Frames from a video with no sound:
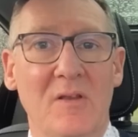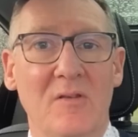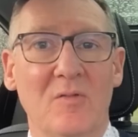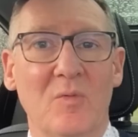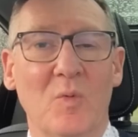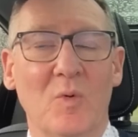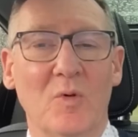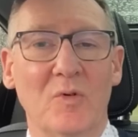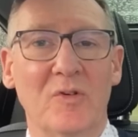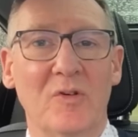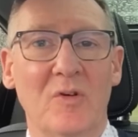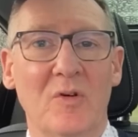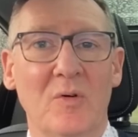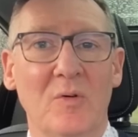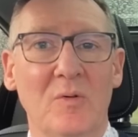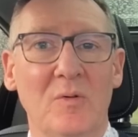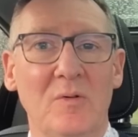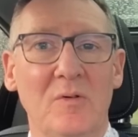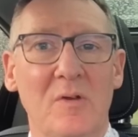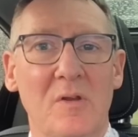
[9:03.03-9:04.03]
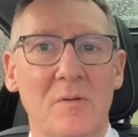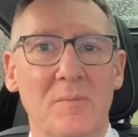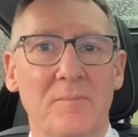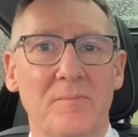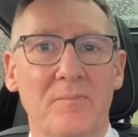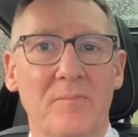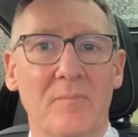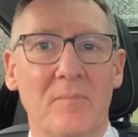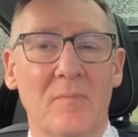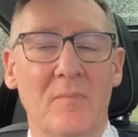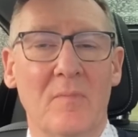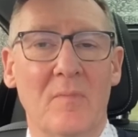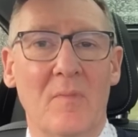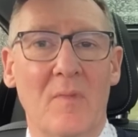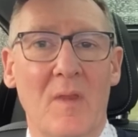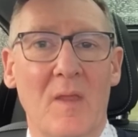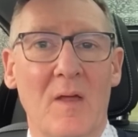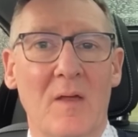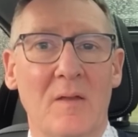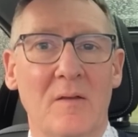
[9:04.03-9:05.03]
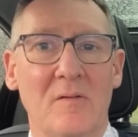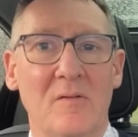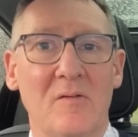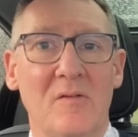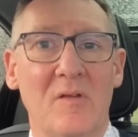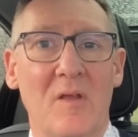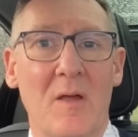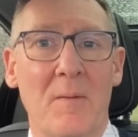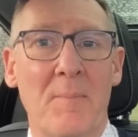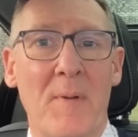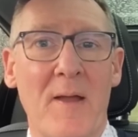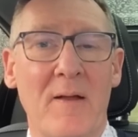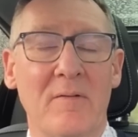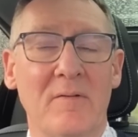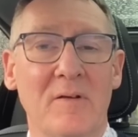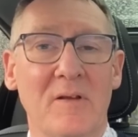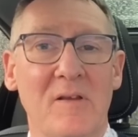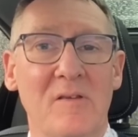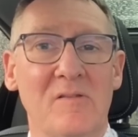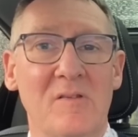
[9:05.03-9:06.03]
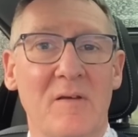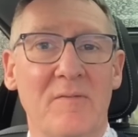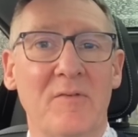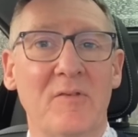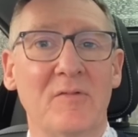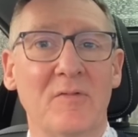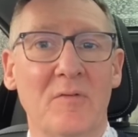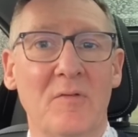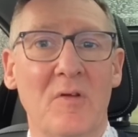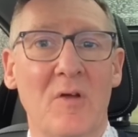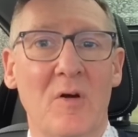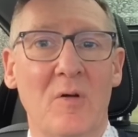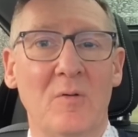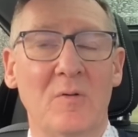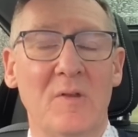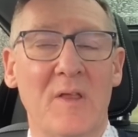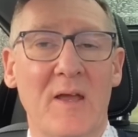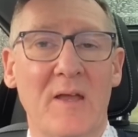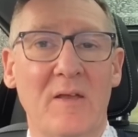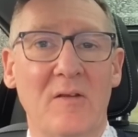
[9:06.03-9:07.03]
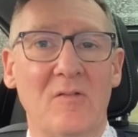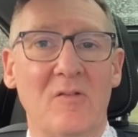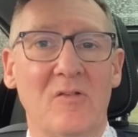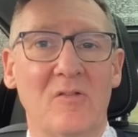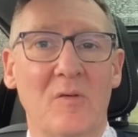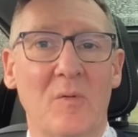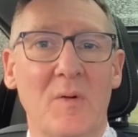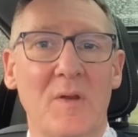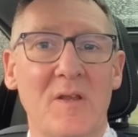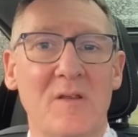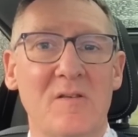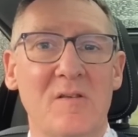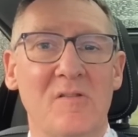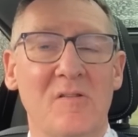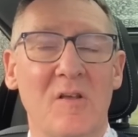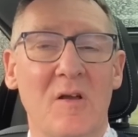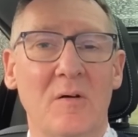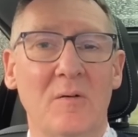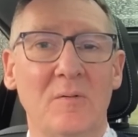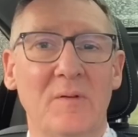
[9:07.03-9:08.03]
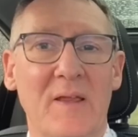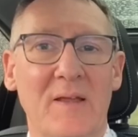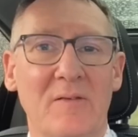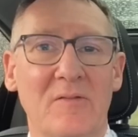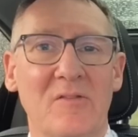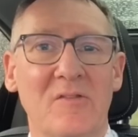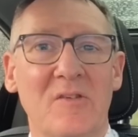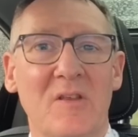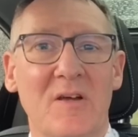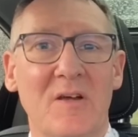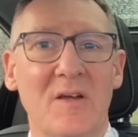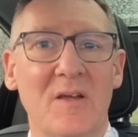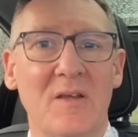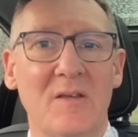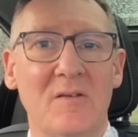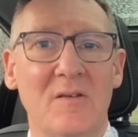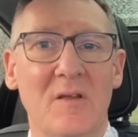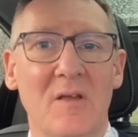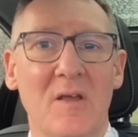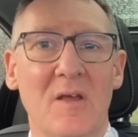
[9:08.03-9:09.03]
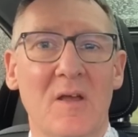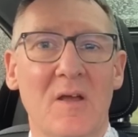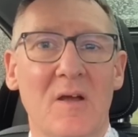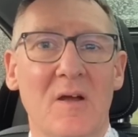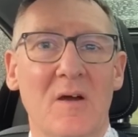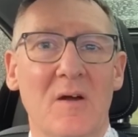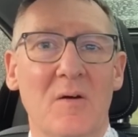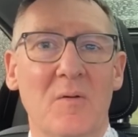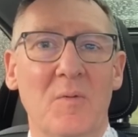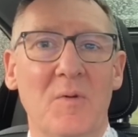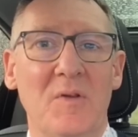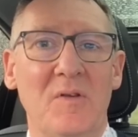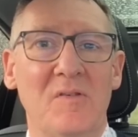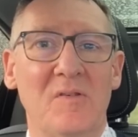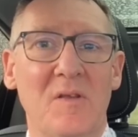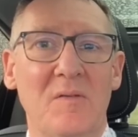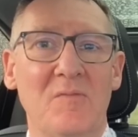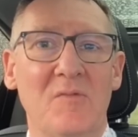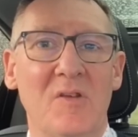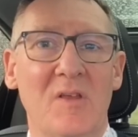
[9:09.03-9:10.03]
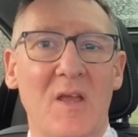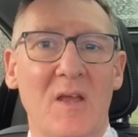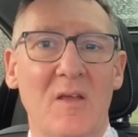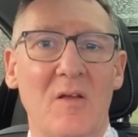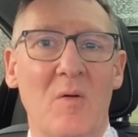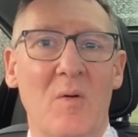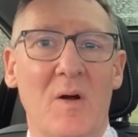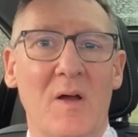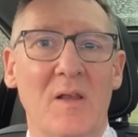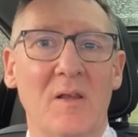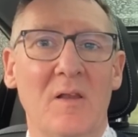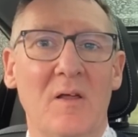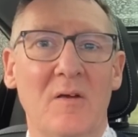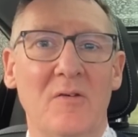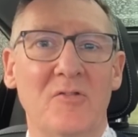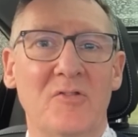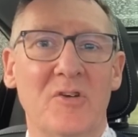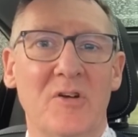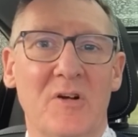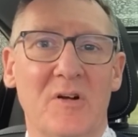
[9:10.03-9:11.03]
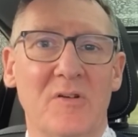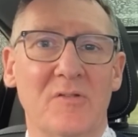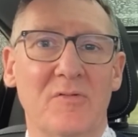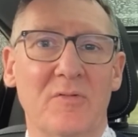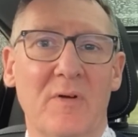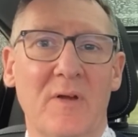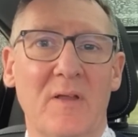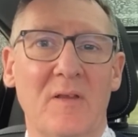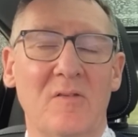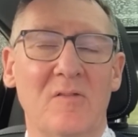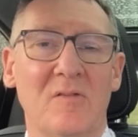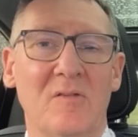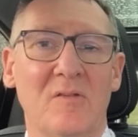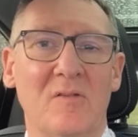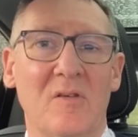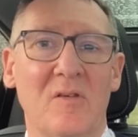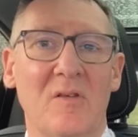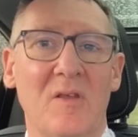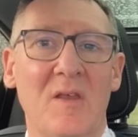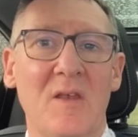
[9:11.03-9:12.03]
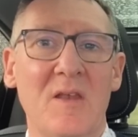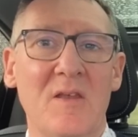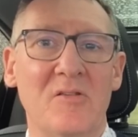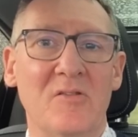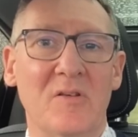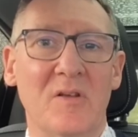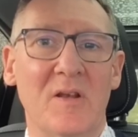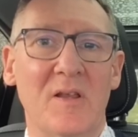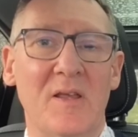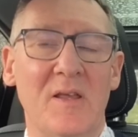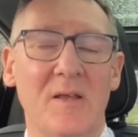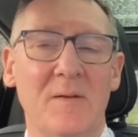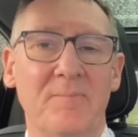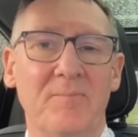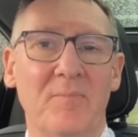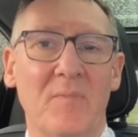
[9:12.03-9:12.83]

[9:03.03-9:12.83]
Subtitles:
is water cooled and apparently suffers from cold gate, so when it is cold outside we seem to get quite low charge rates initially,